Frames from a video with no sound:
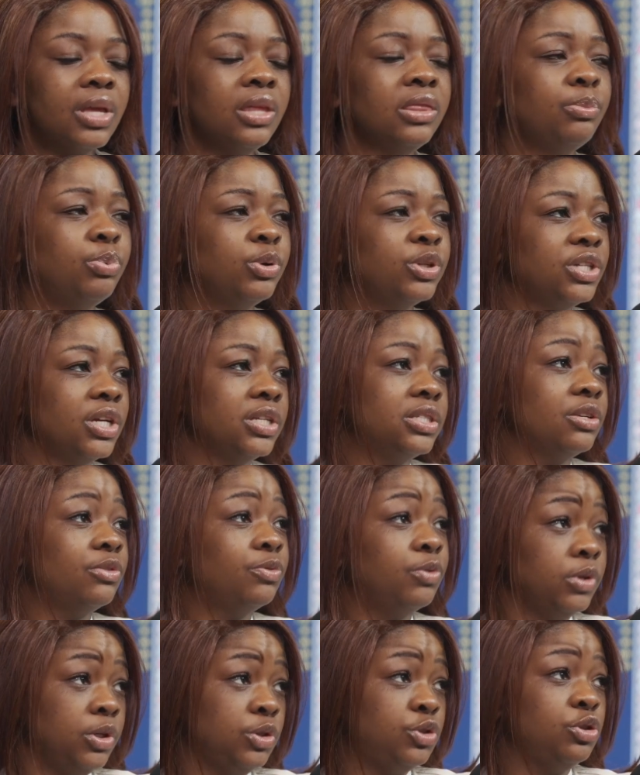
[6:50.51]
the projected
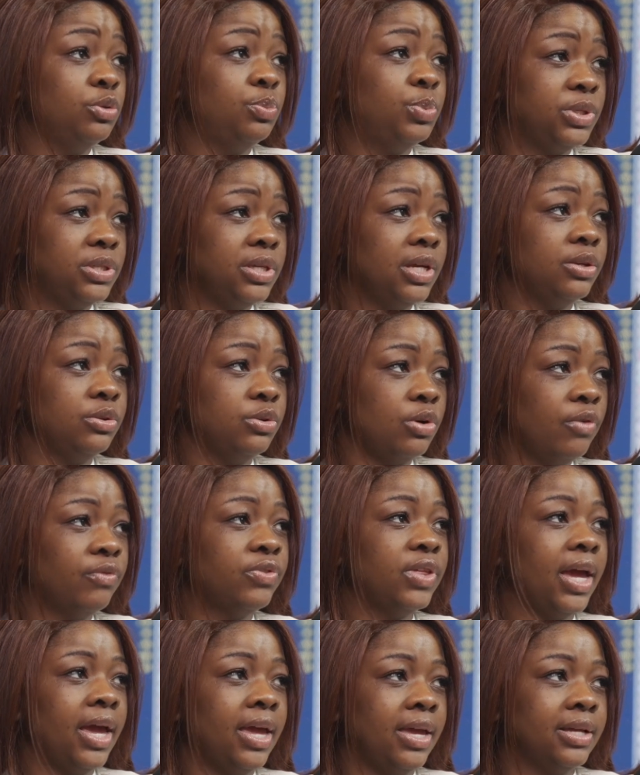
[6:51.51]
42% of
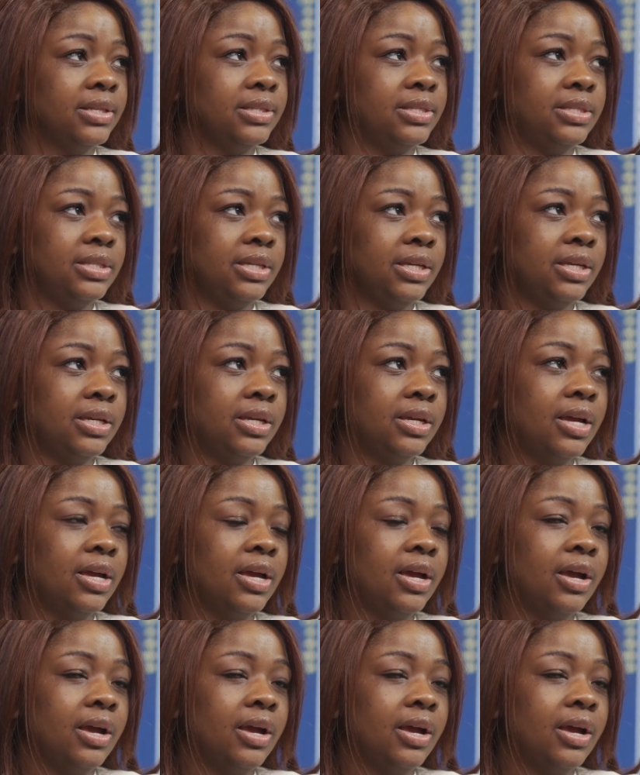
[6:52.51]
the ANC.